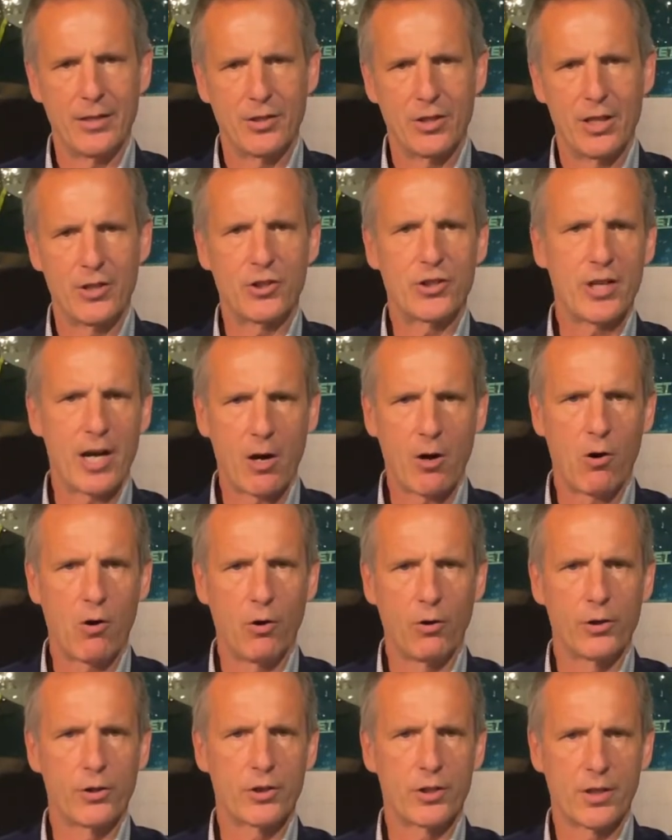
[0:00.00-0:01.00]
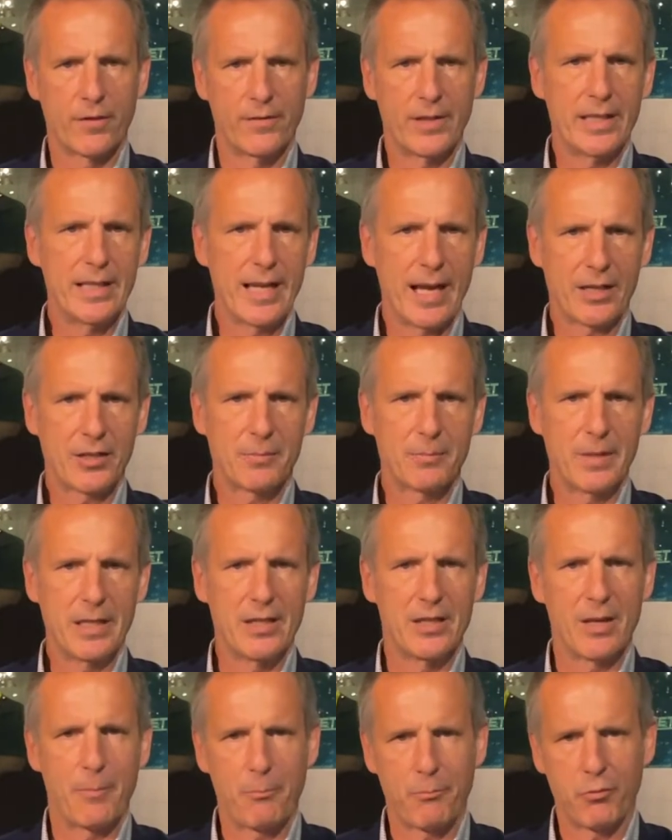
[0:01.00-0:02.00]
the shareholders of
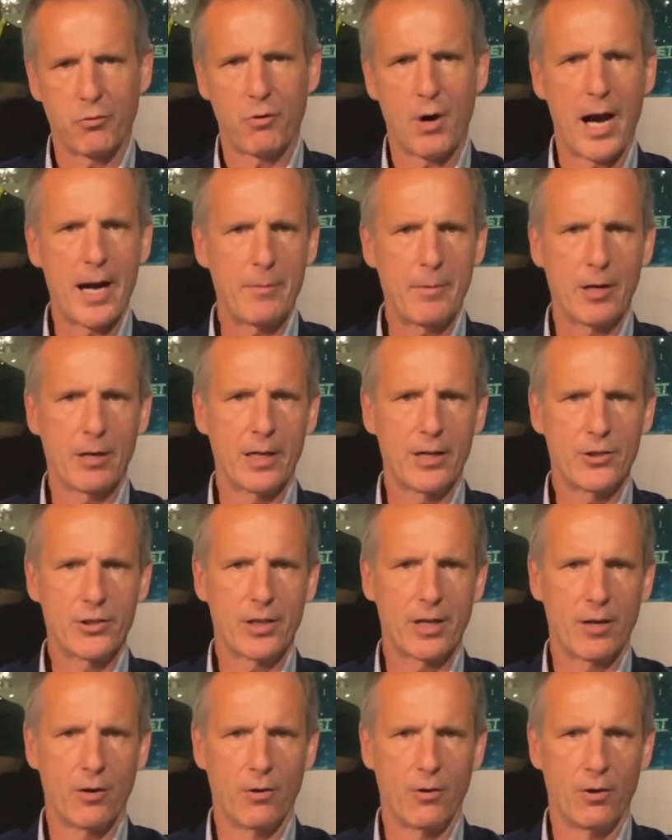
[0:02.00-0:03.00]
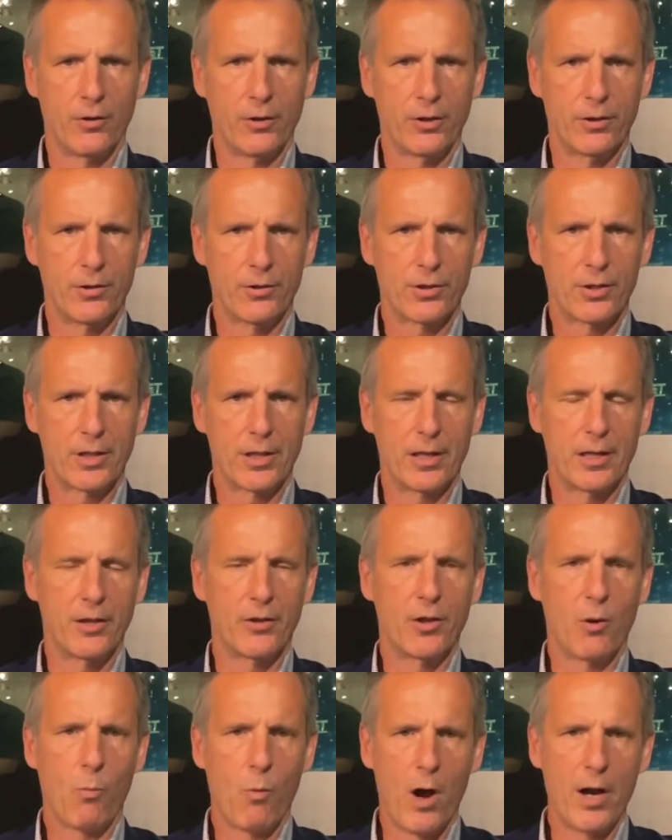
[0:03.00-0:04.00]
EXP, the primary shareholders,
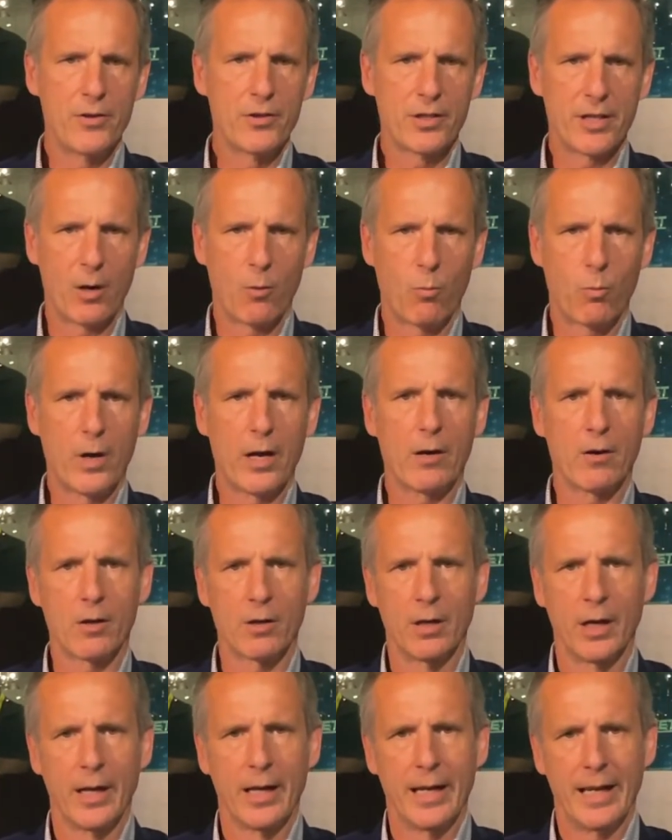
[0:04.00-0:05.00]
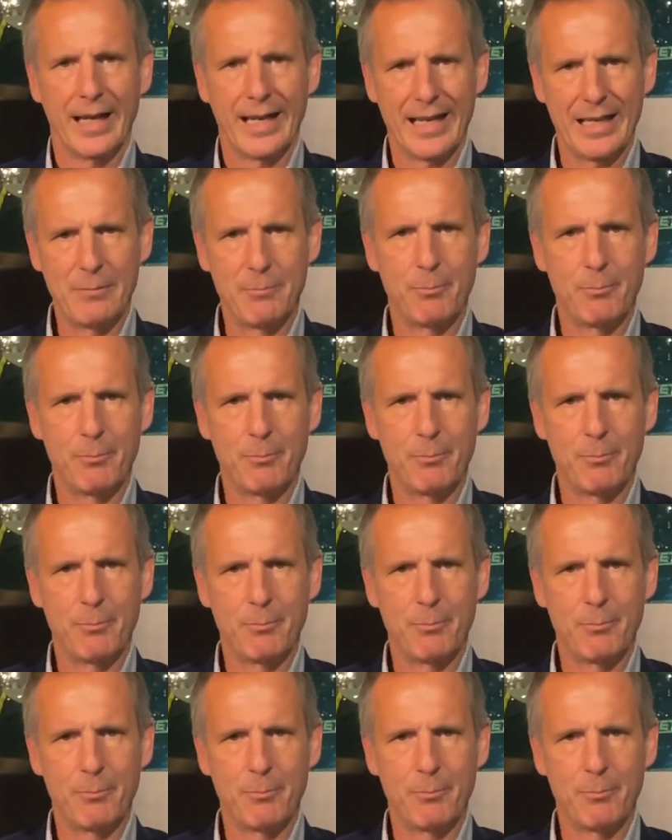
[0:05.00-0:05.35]
the ones that we're in